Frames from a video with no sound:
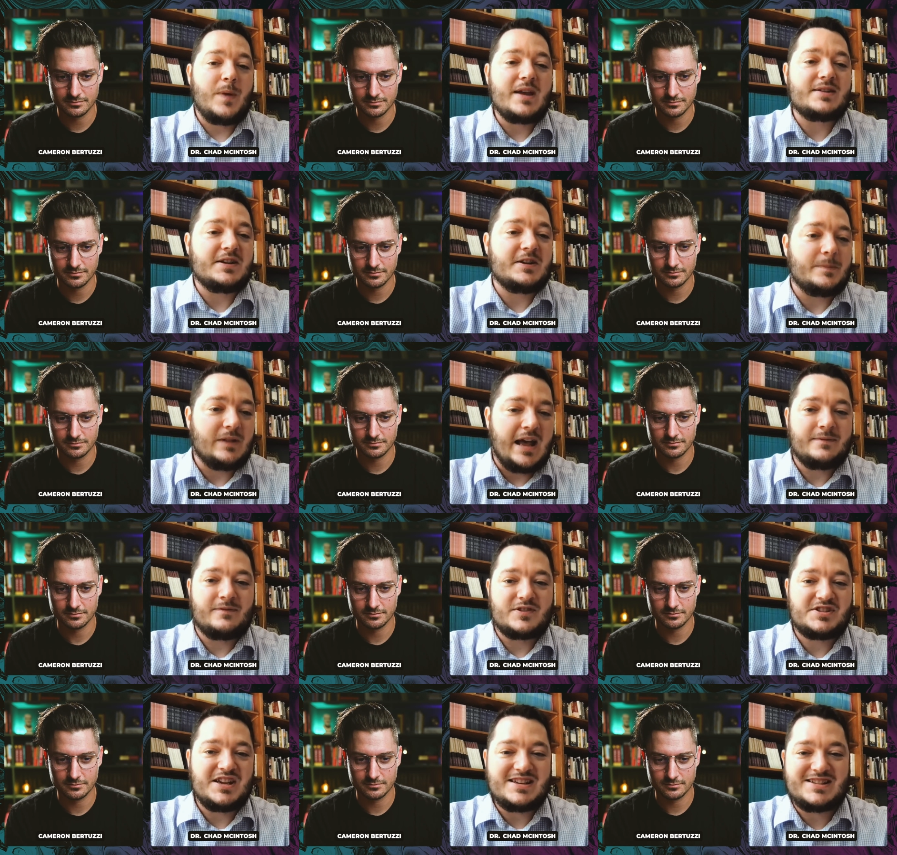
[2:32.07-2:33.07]
Speaker 1: carpe diem,
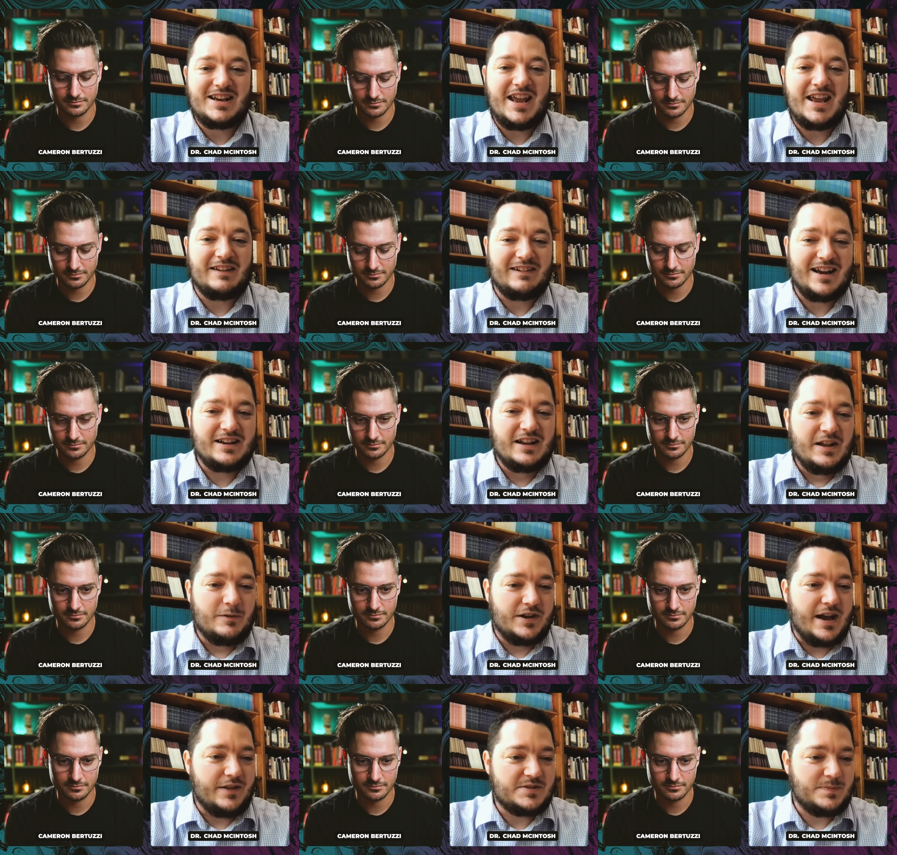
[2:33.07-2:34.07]
Latin for seize the day, right?
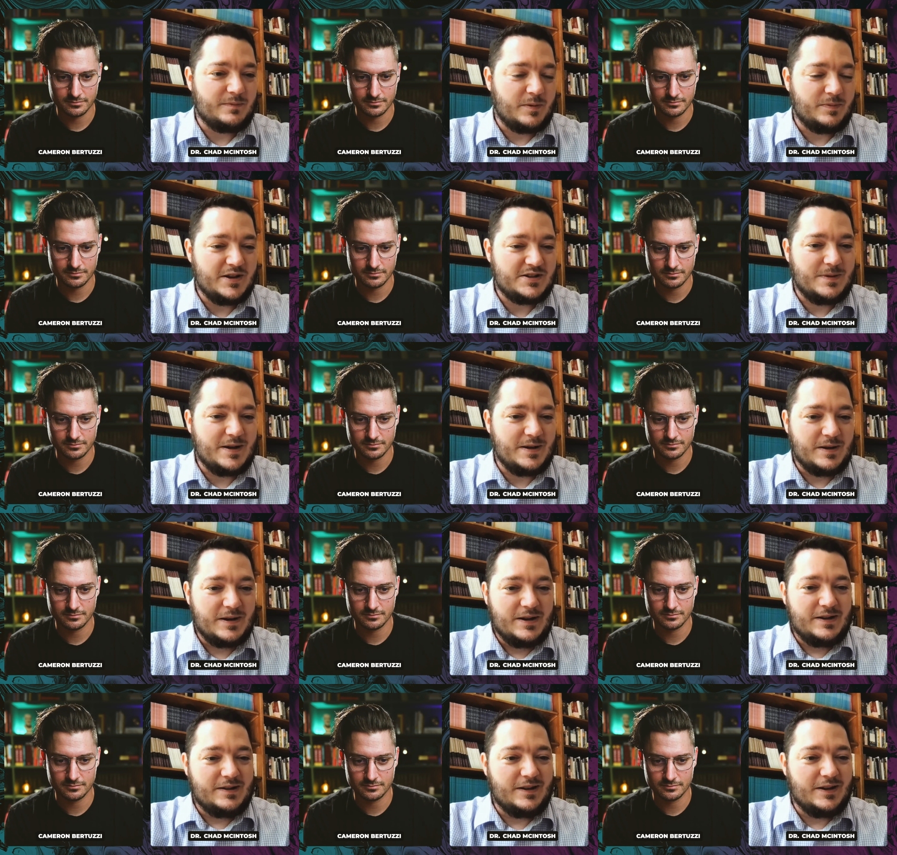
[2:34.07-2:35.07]
Well, now that's been replaced by
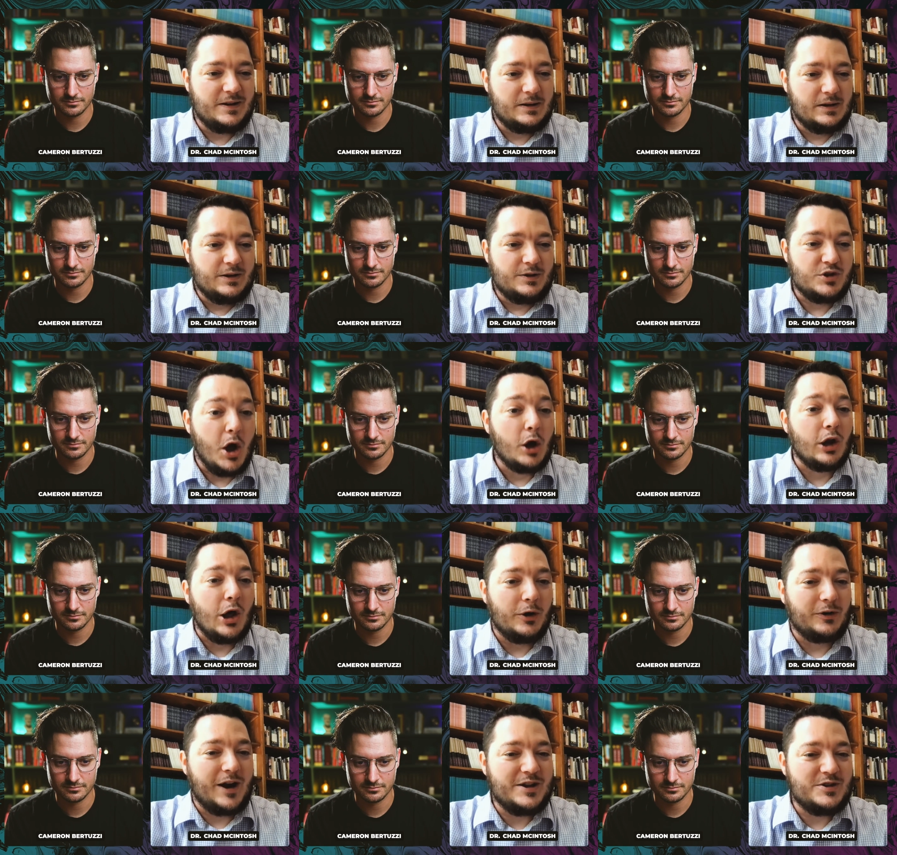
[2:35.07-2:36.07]
uh,
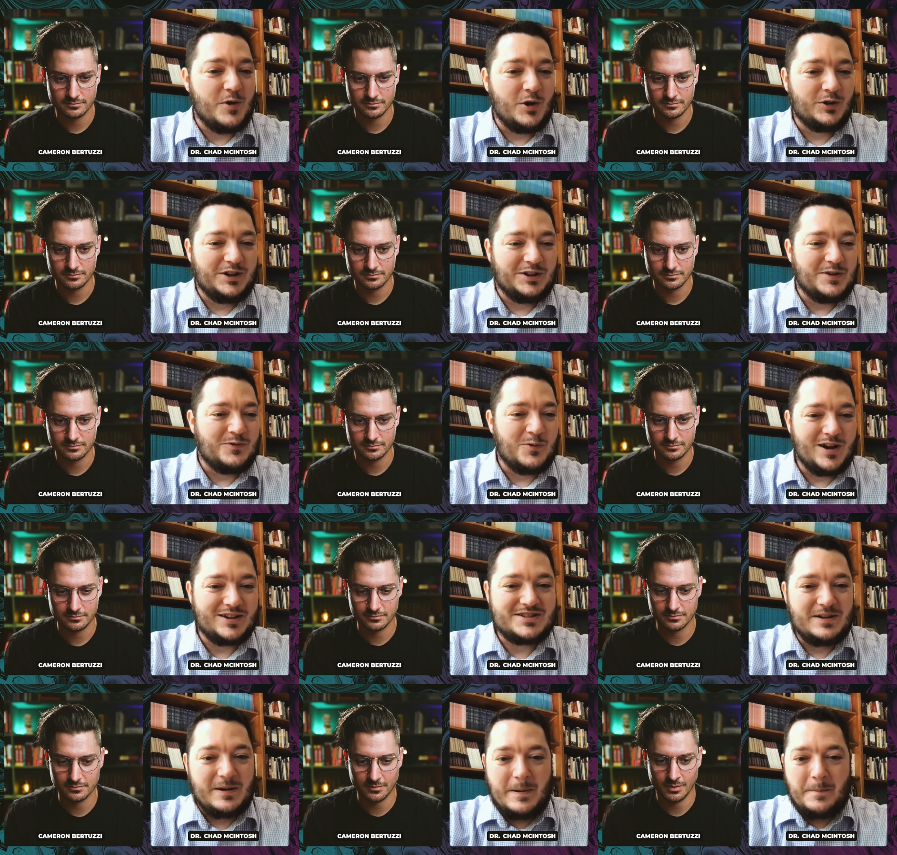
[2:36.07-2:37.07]
YOLO, right? You only live
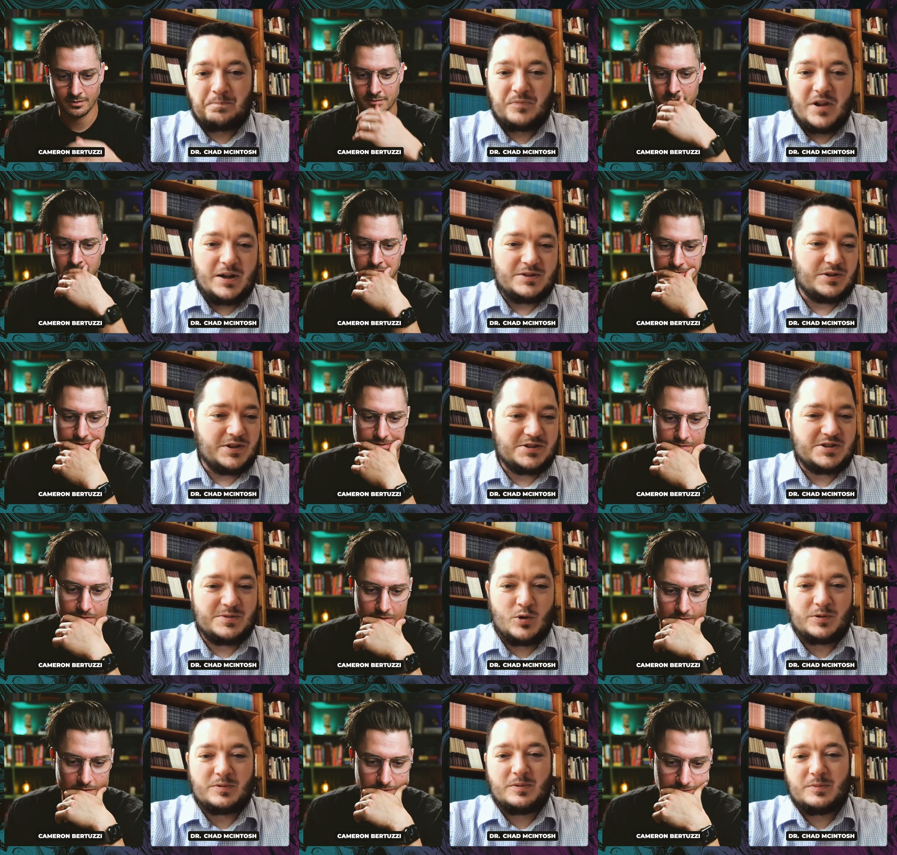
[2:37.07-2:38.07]
once. Uh, so this is
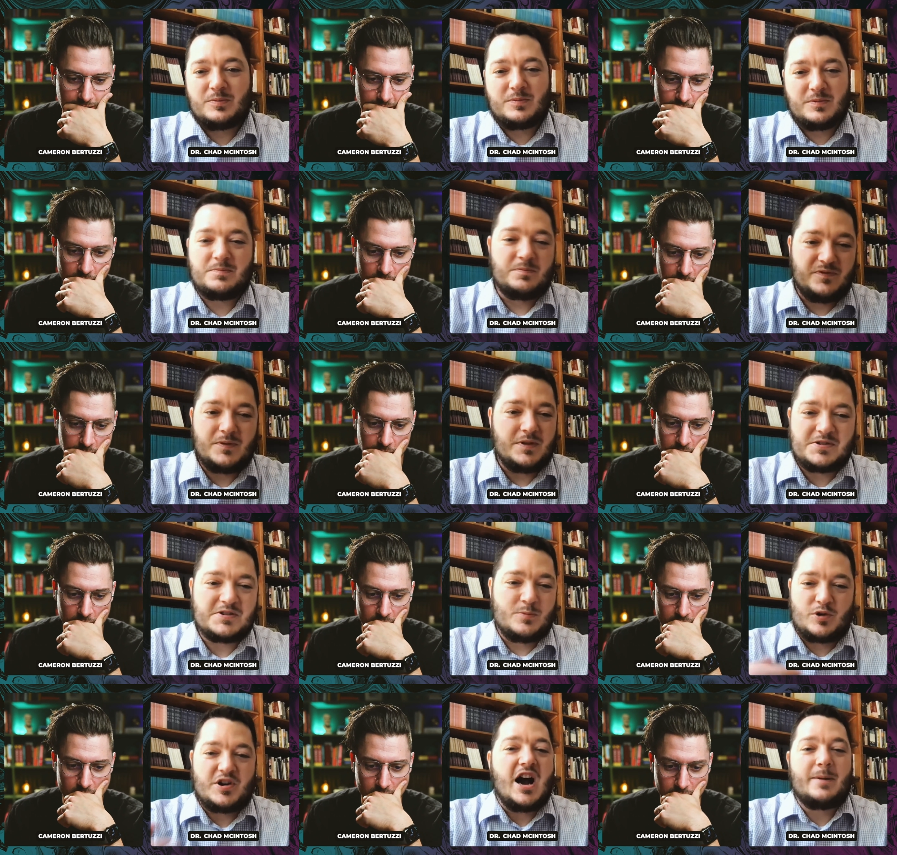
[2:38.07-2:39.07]
a more this
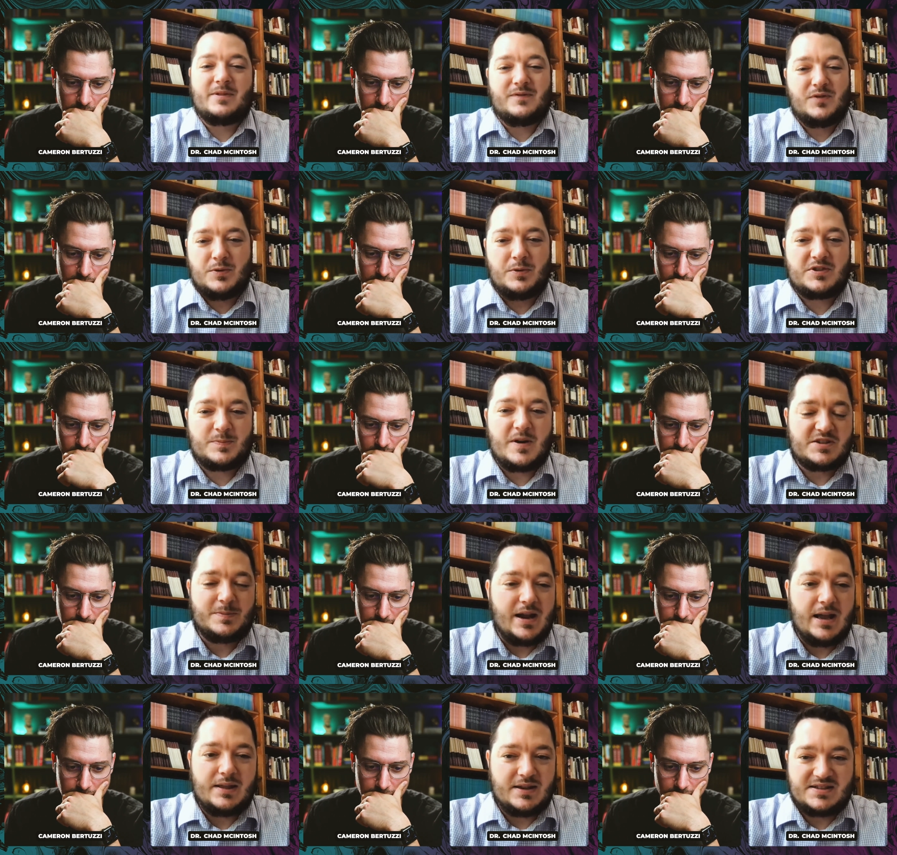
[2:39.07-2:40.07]
is a more common view expressed
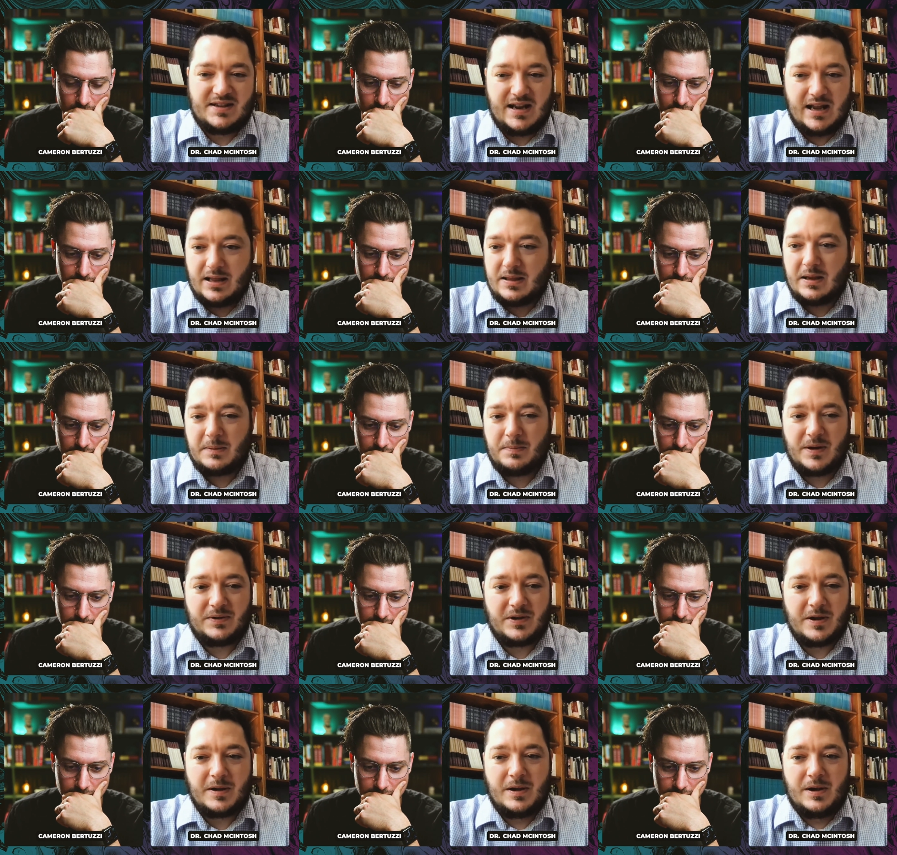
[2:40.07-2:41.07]
by atheists today, I think.
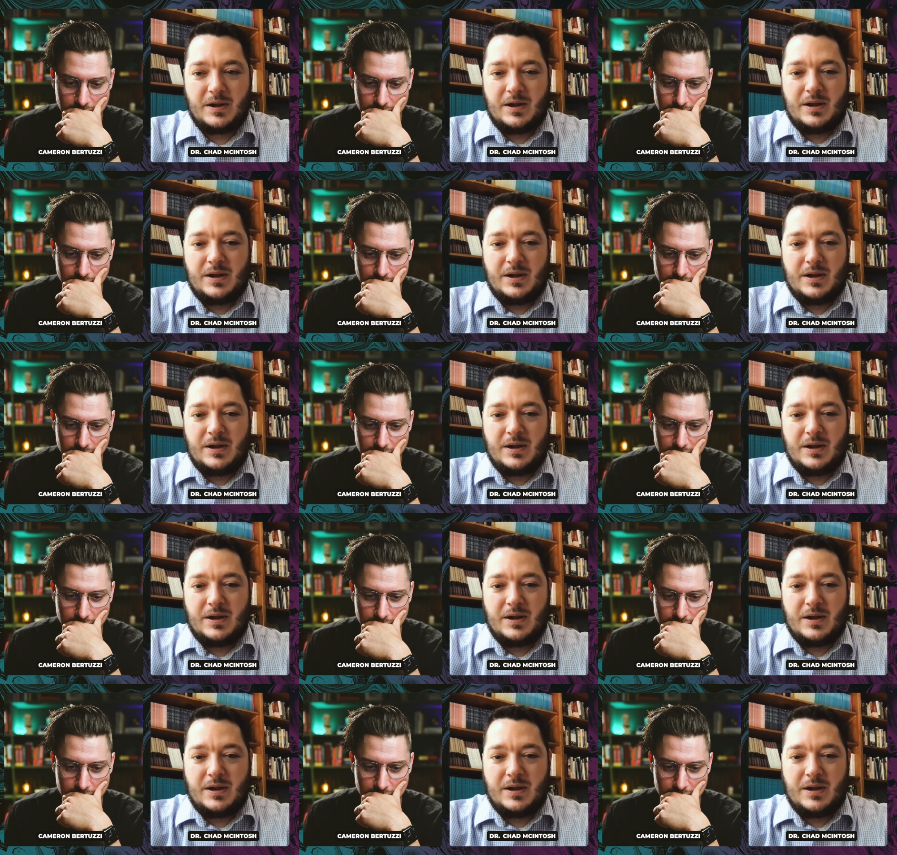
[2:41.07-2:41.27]
But uh,